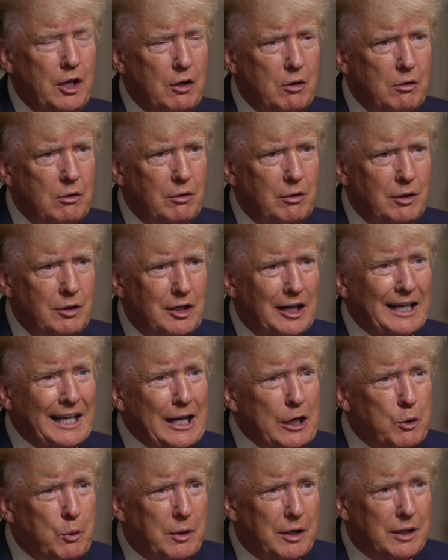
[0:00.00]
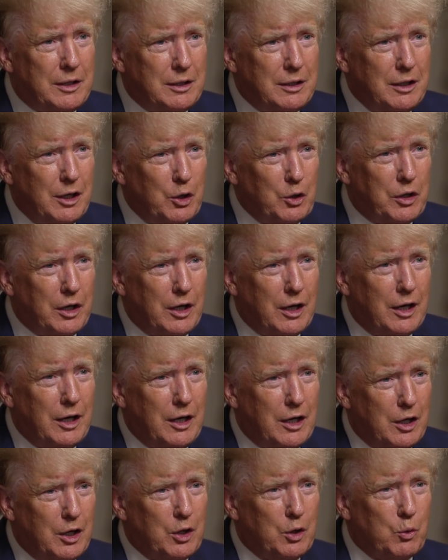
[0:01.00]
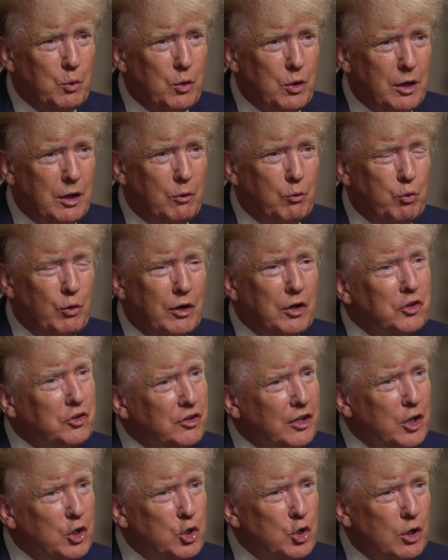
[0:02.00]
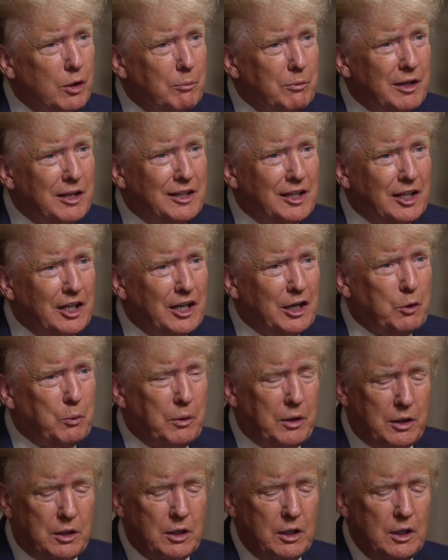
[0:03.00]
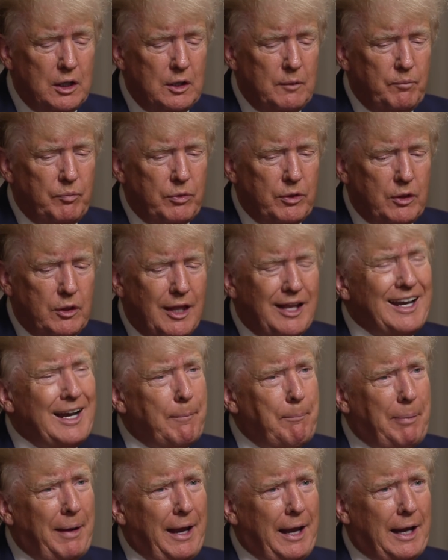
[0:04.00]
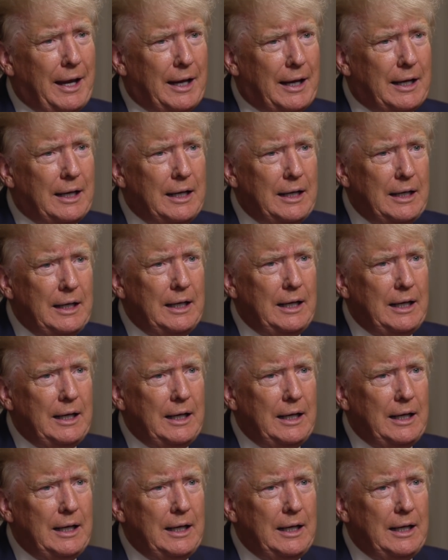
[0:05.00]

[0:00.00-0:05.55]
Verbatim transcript: They're delinquent, okay? You know the word, a real estate term. They're delinquent. They're not paying.